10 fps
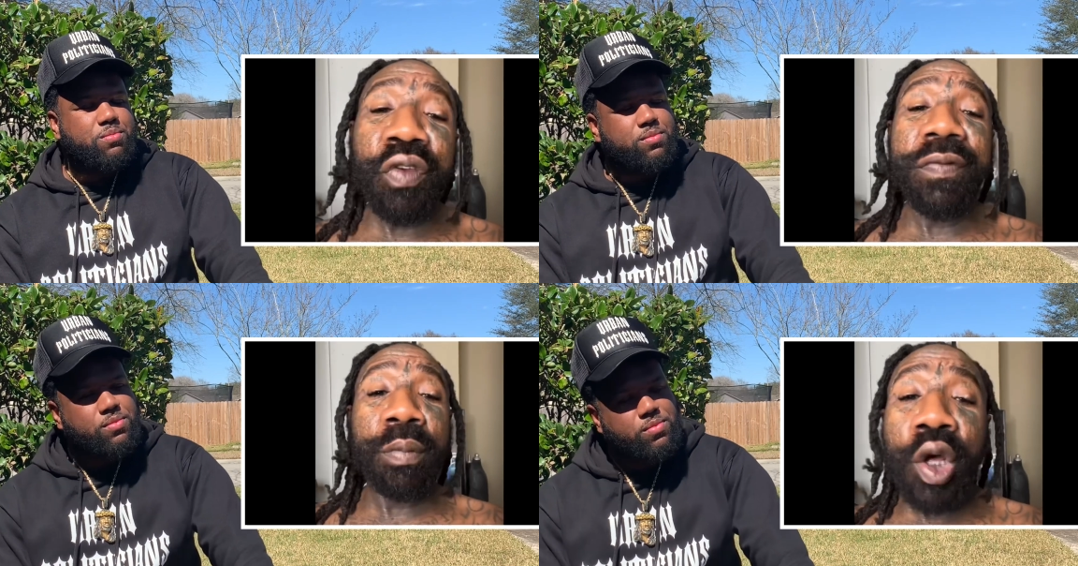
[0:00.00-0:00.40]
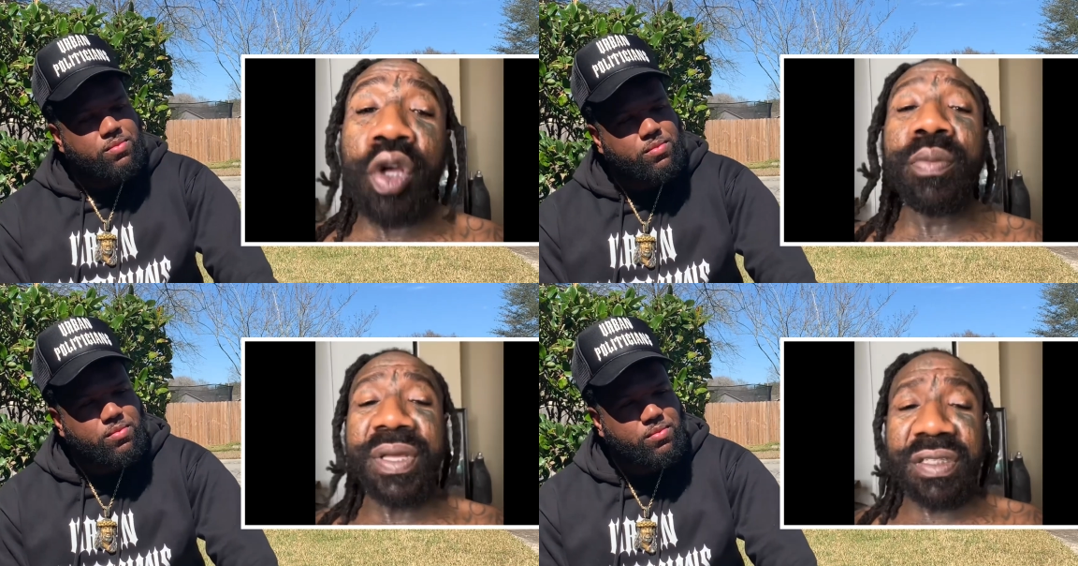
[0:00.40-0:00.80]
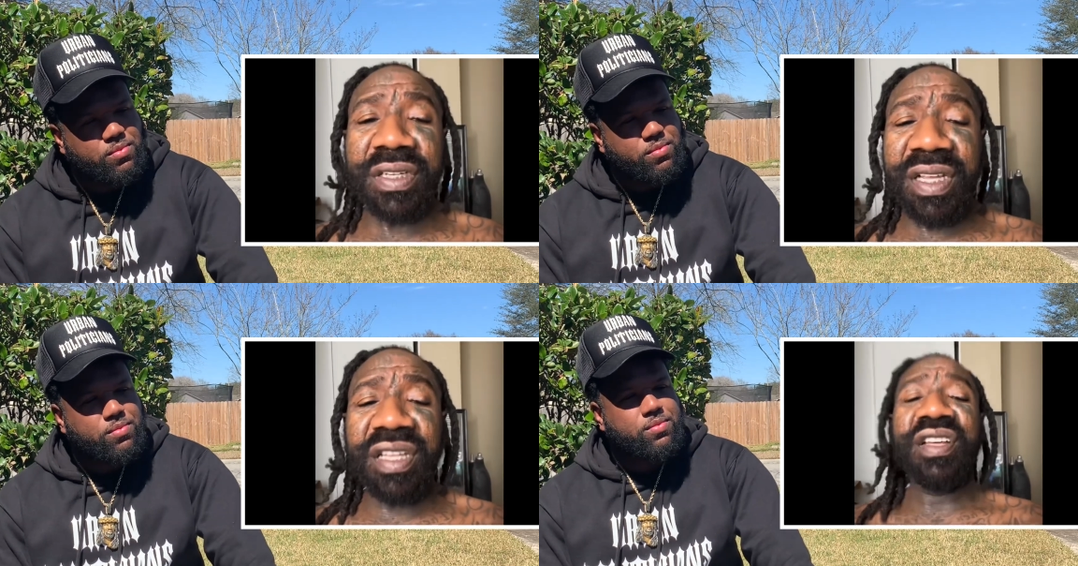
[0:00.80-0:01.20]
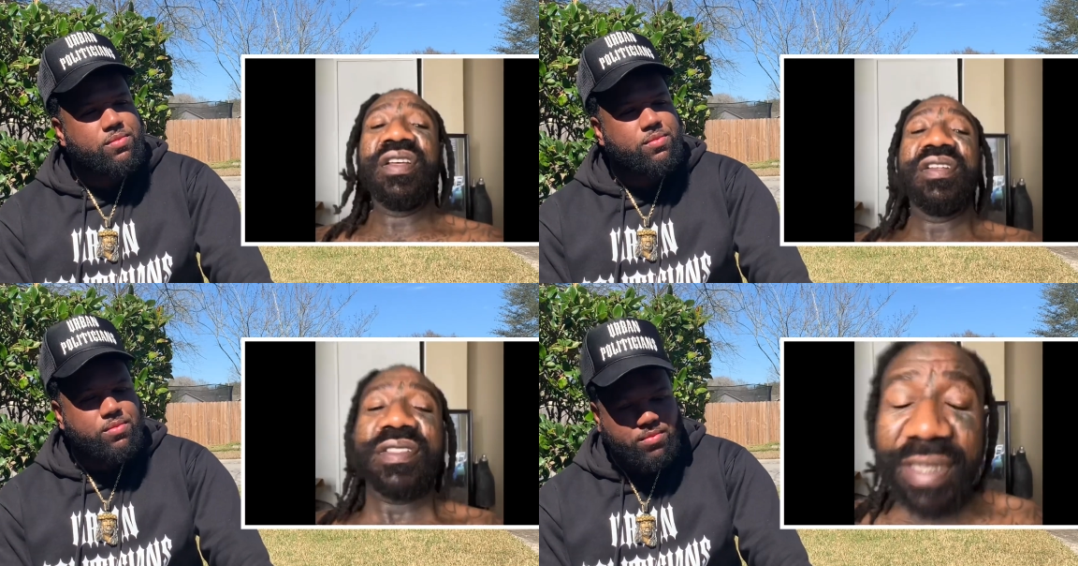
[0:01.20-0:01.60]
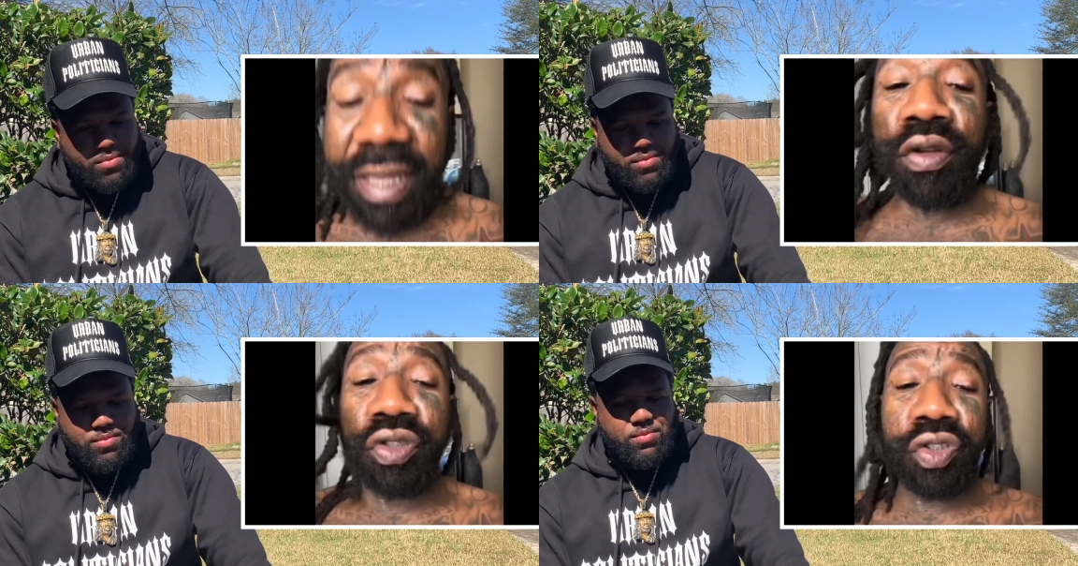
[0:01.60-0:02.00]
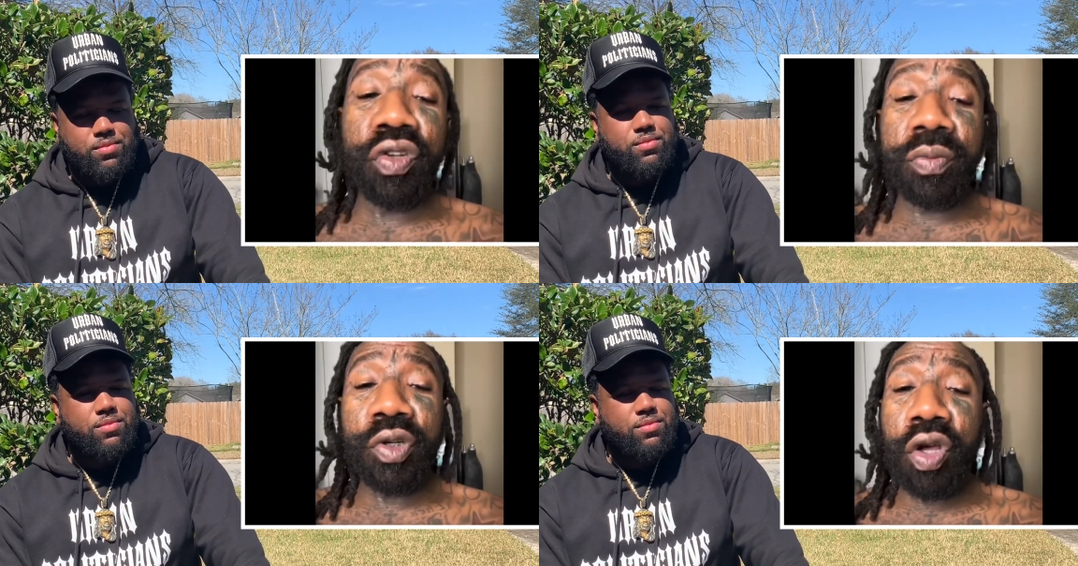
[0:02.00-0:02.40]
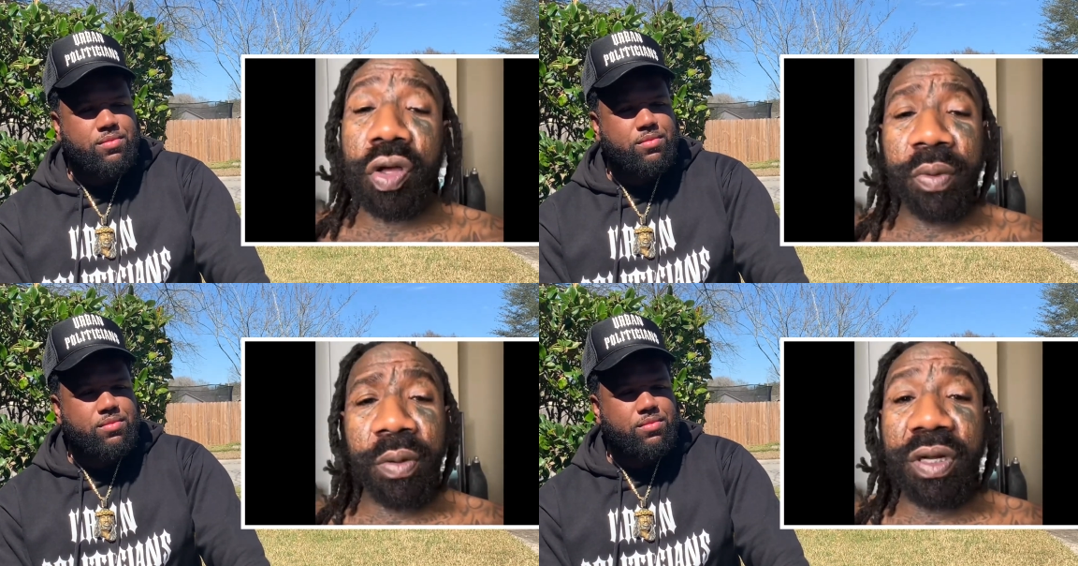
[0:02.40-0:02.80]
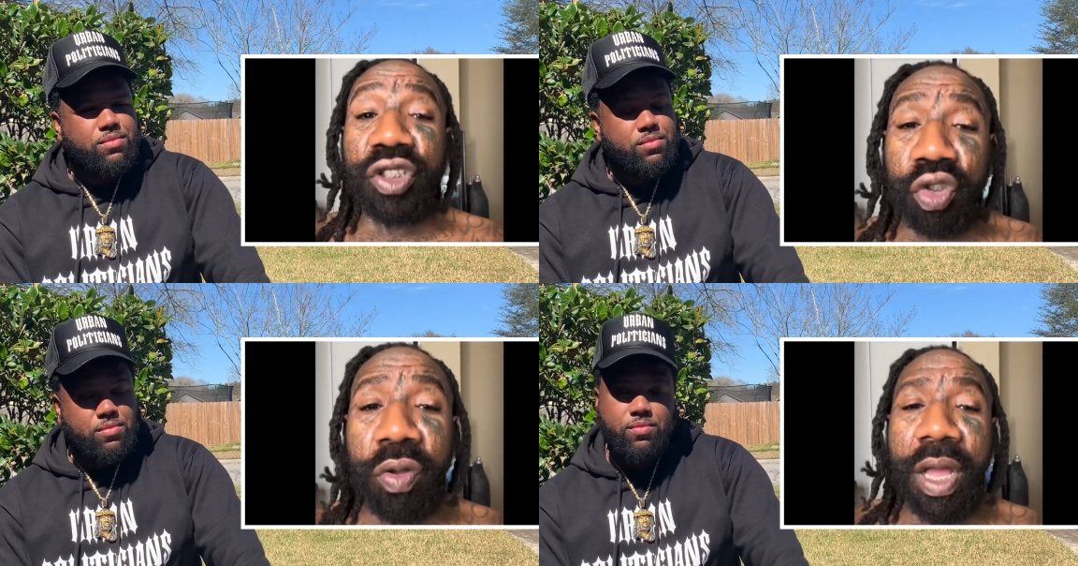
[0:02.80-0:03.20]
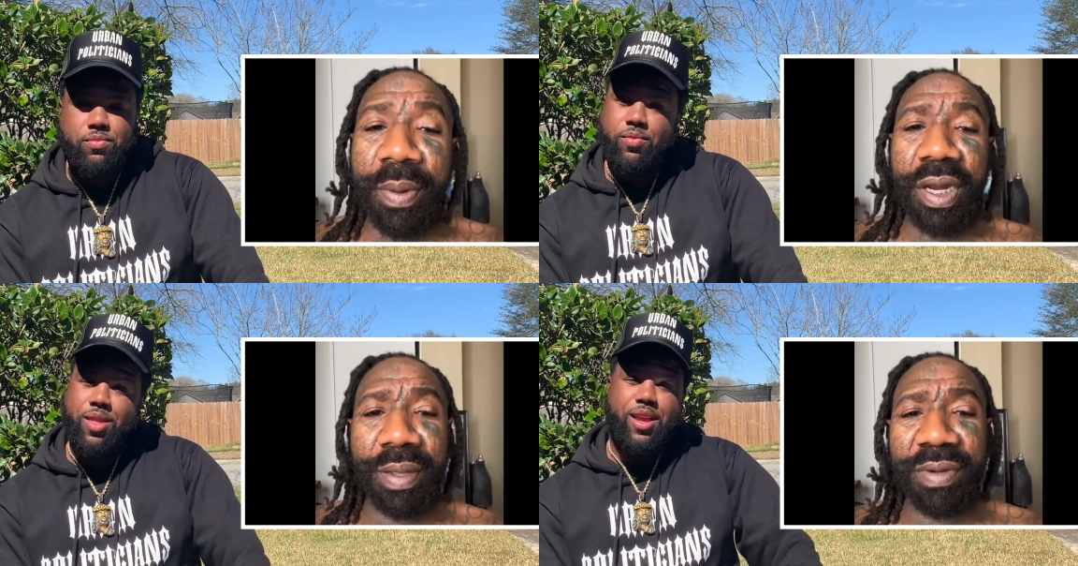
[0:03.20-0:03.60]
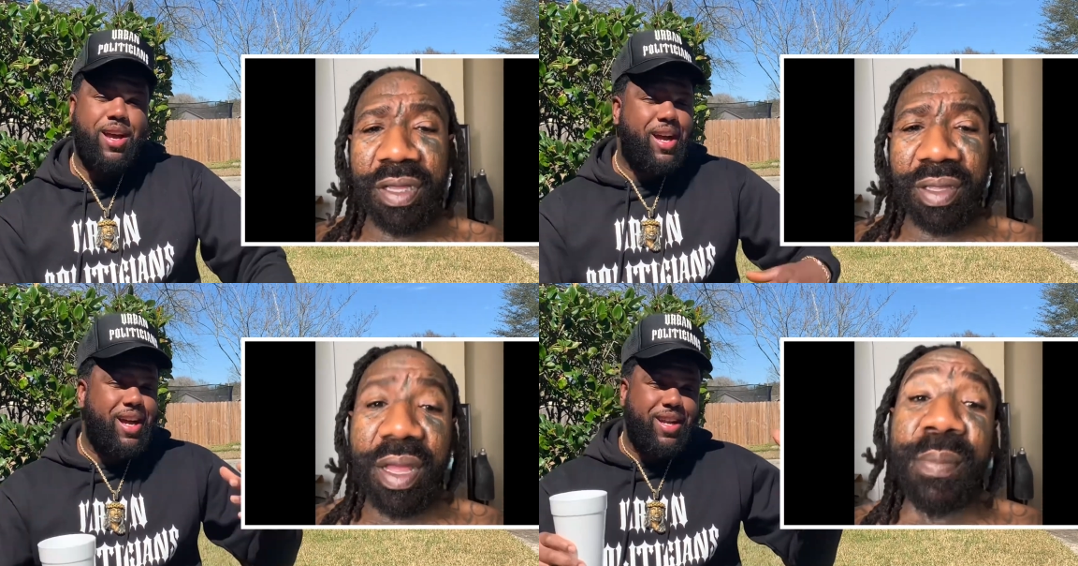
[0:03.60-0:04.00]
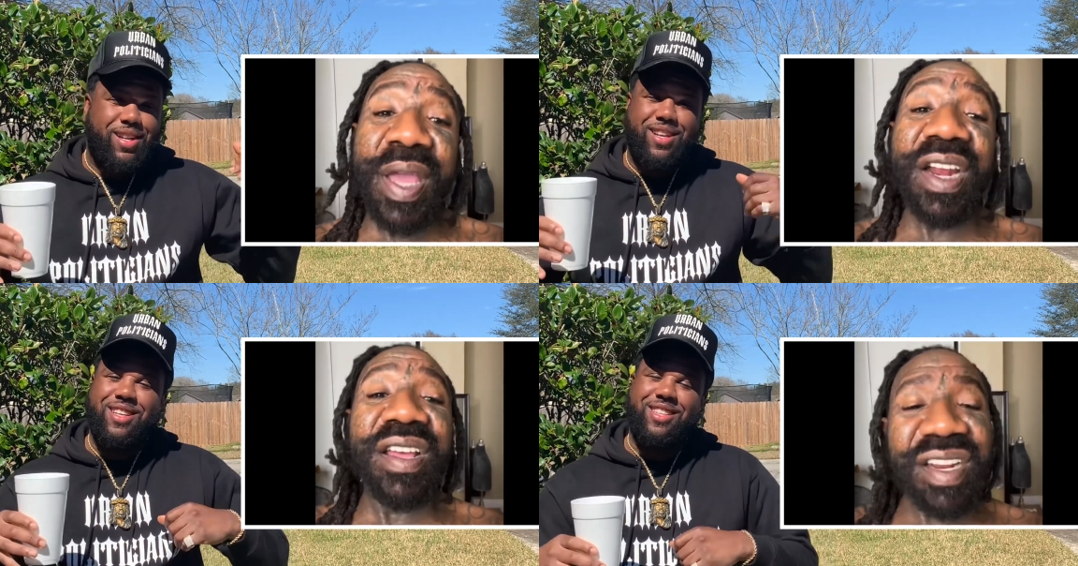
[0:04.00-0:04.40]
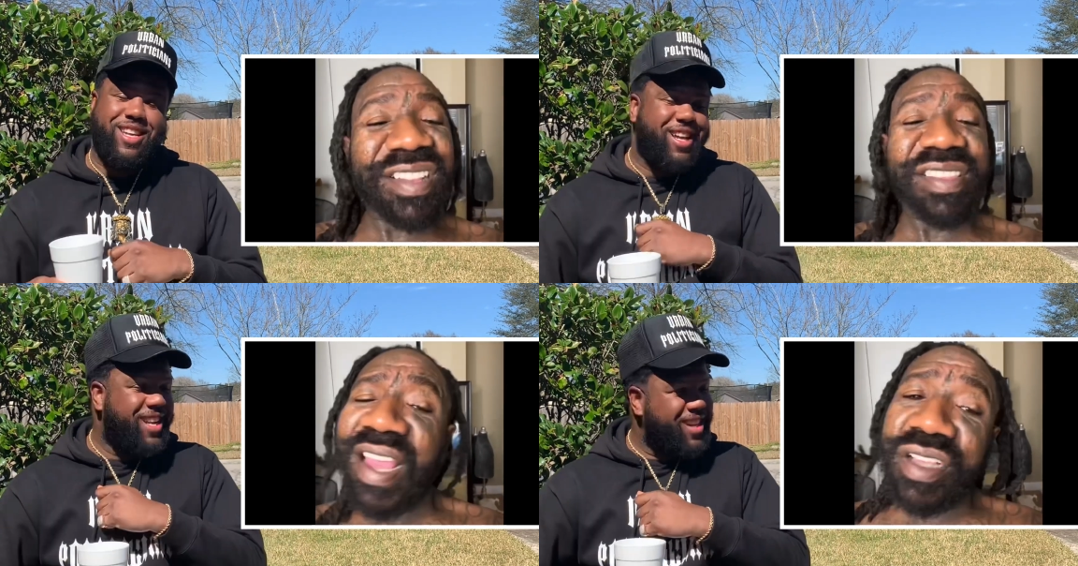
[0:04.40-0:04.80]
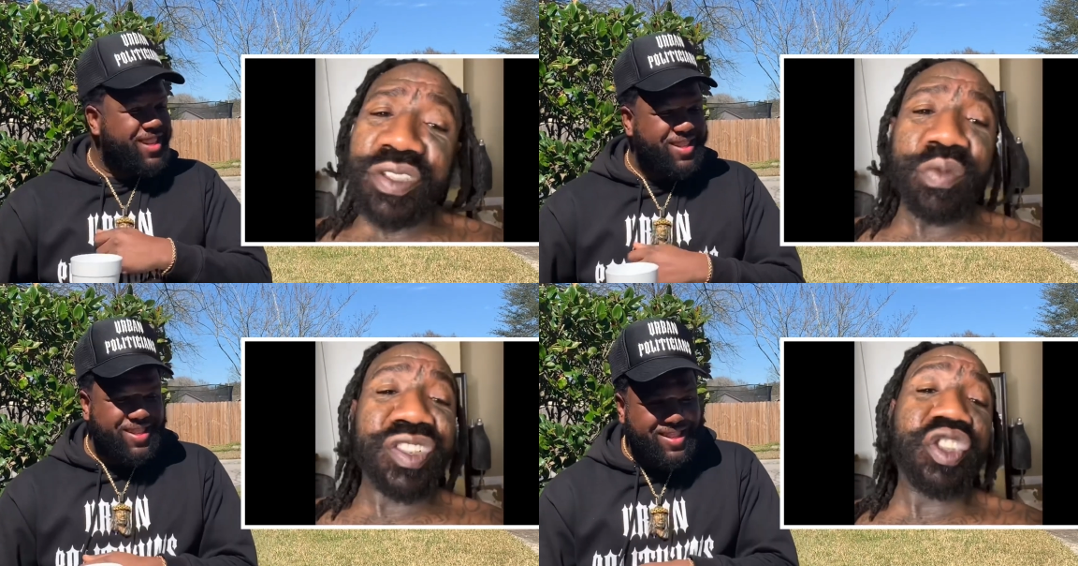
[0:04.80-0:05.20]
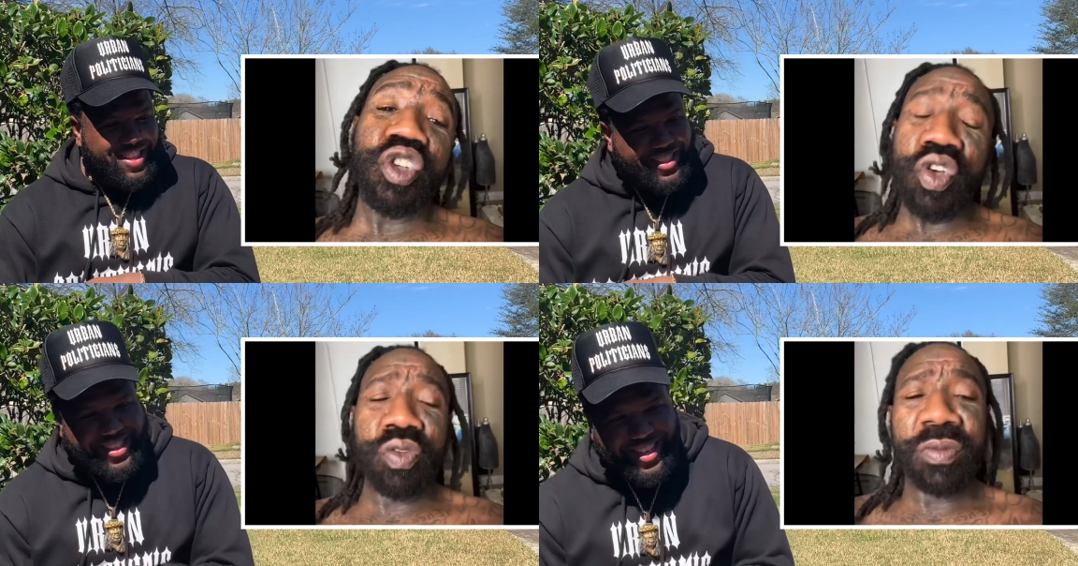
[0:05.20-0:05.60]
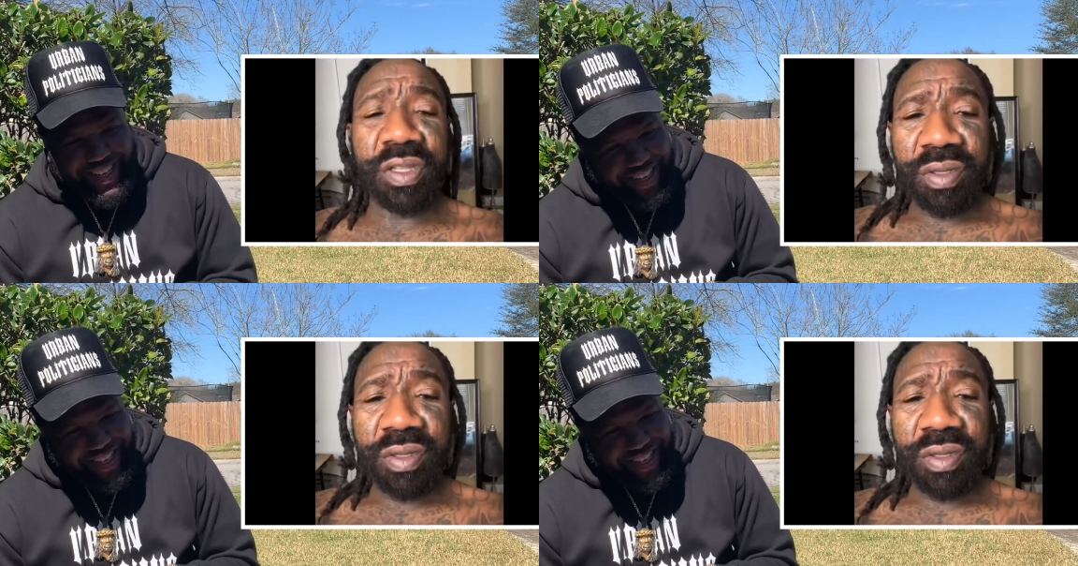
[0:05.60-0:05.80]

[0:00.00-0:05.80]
Speaker 1: you from Long Beach, nigga. Tell Snoop Dogg we gonna squabble up, nigga. I made a hundred thousand with Snoop.